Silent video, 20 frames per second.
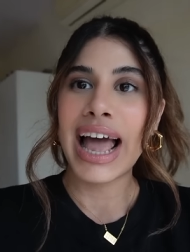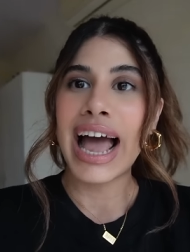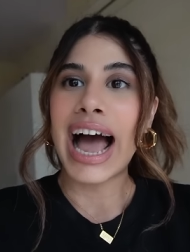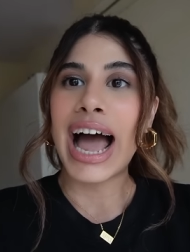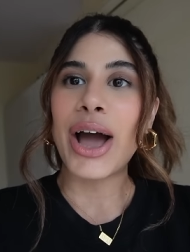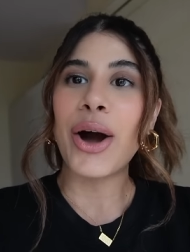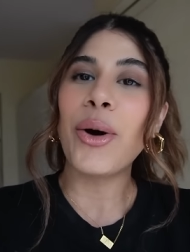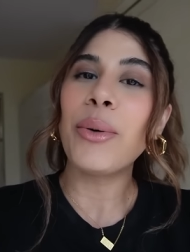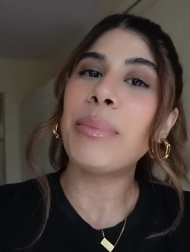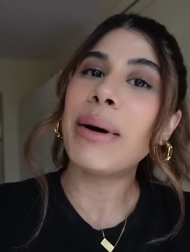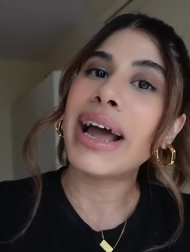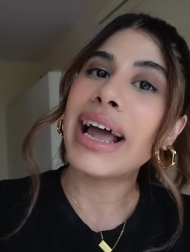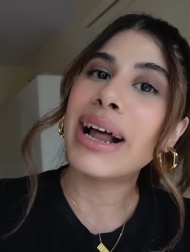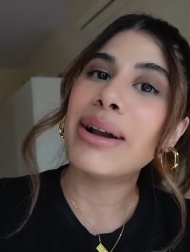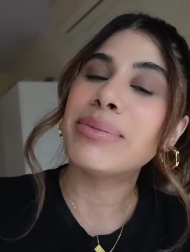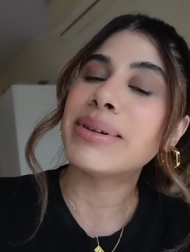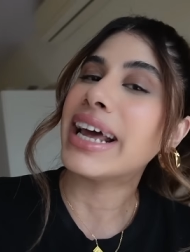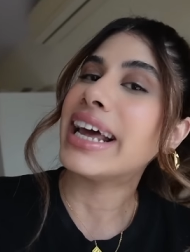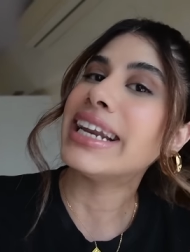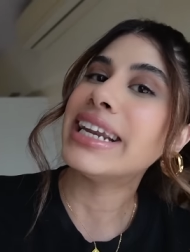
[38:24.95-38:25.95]
i hope i
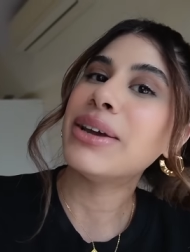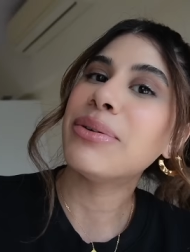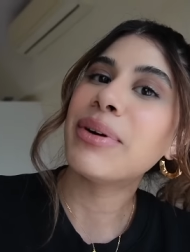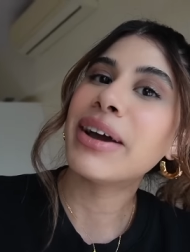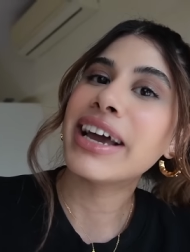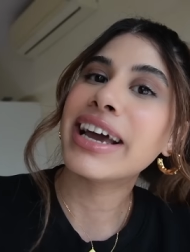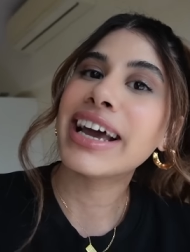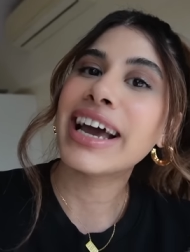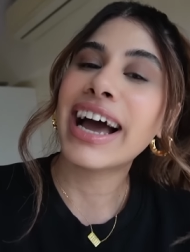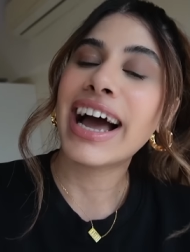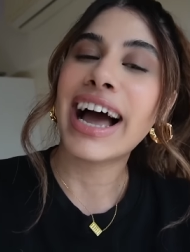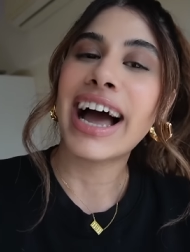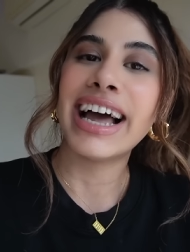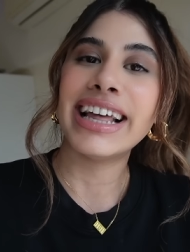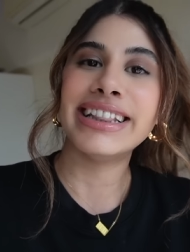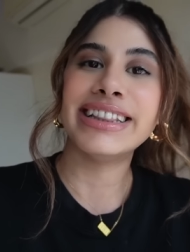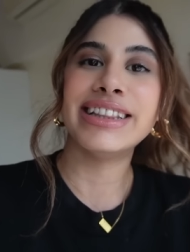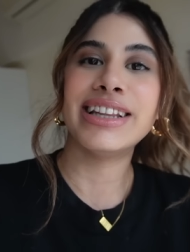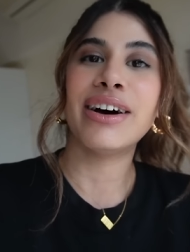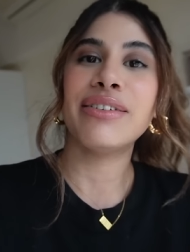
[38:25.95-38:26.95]
helped anyway i
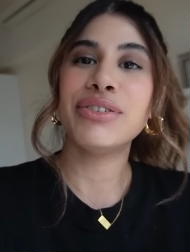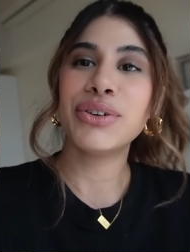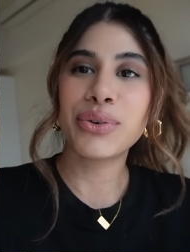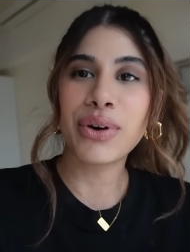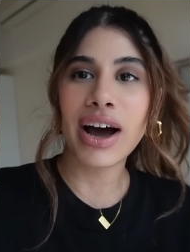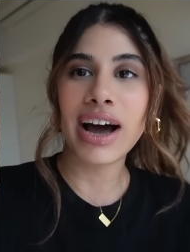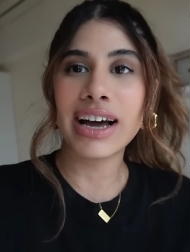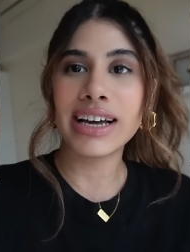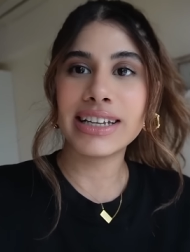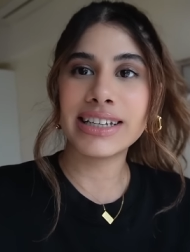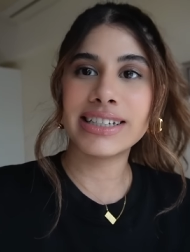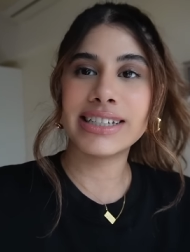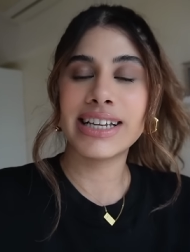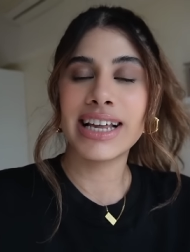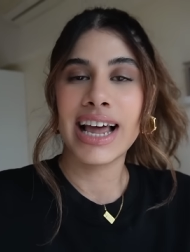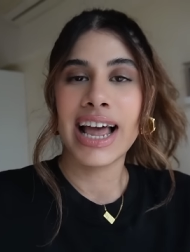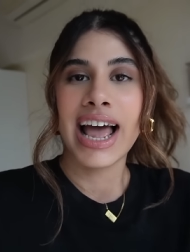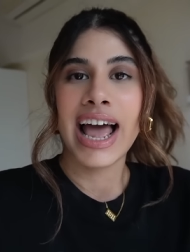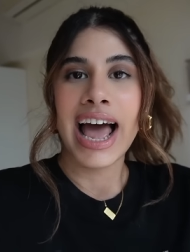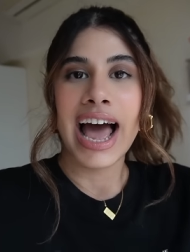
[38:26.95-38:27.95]
love you guys
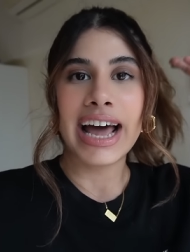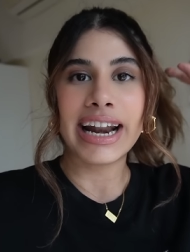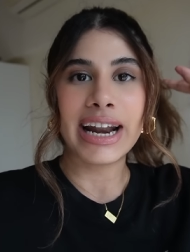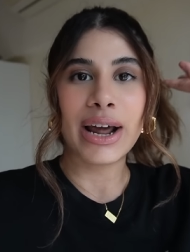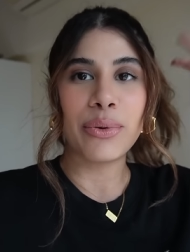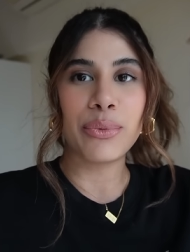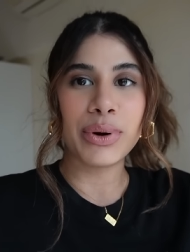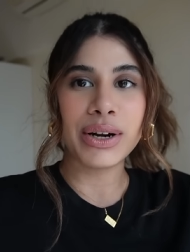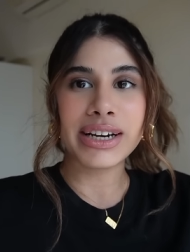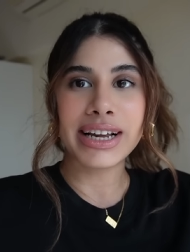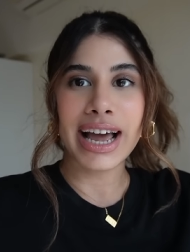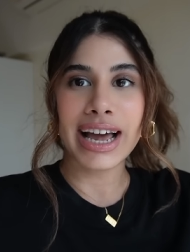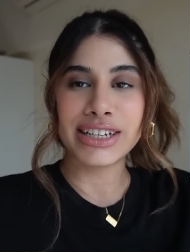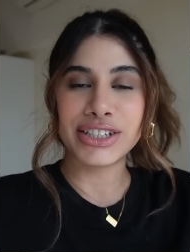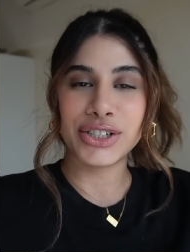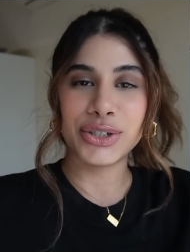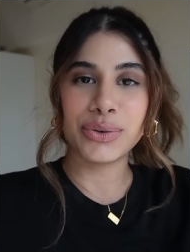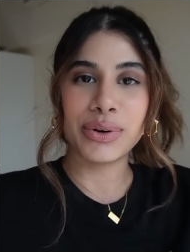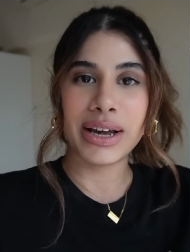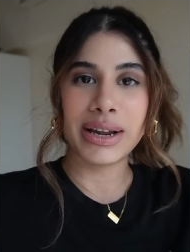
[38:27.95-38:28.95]
and i will
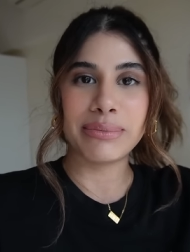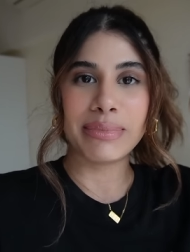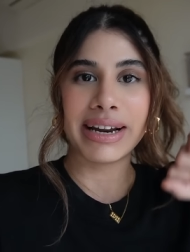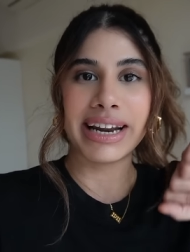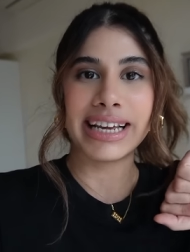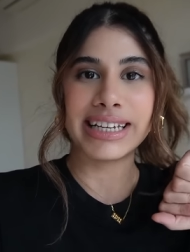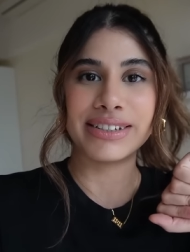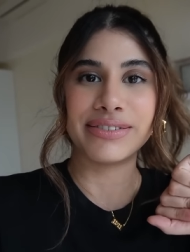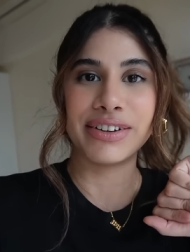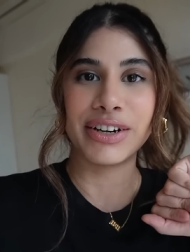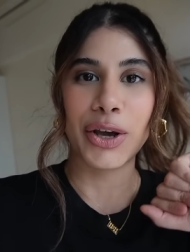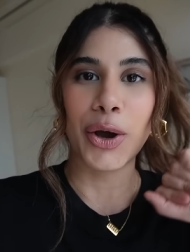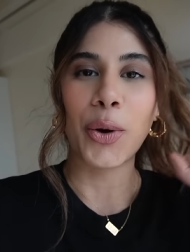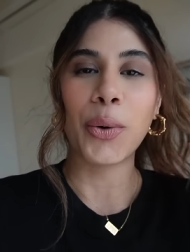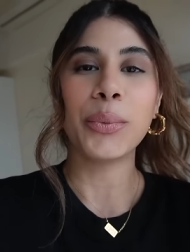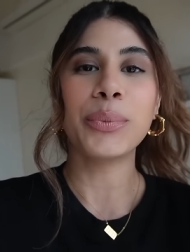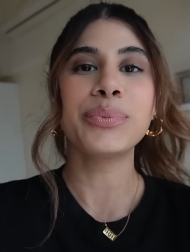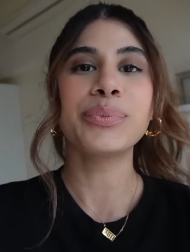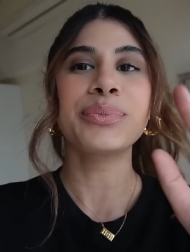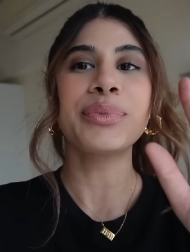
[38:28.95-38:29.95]
catch you in my next video
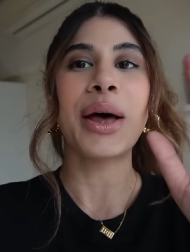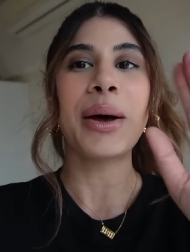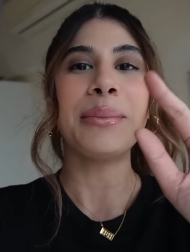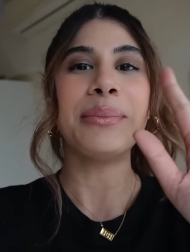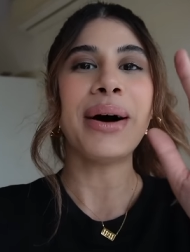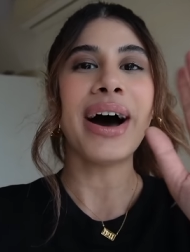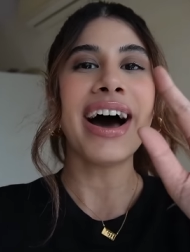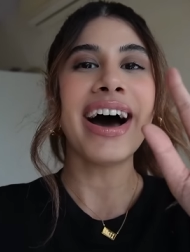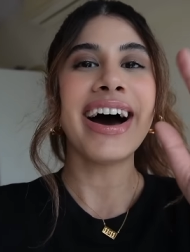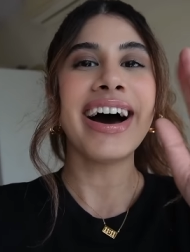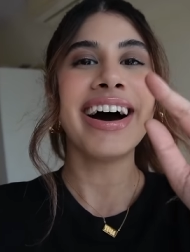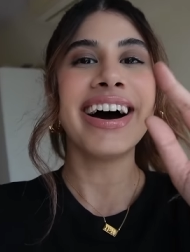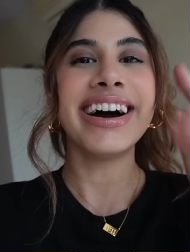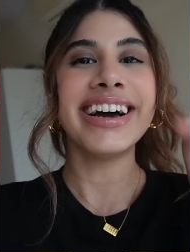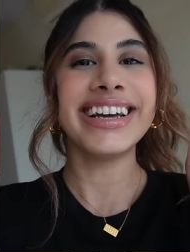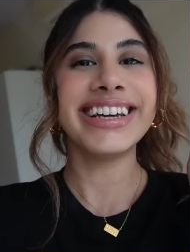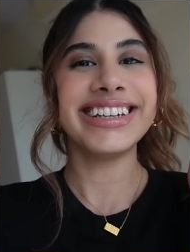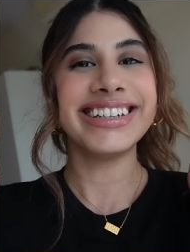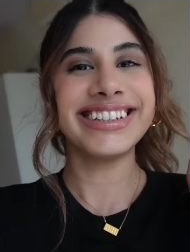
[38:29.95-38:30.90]
bye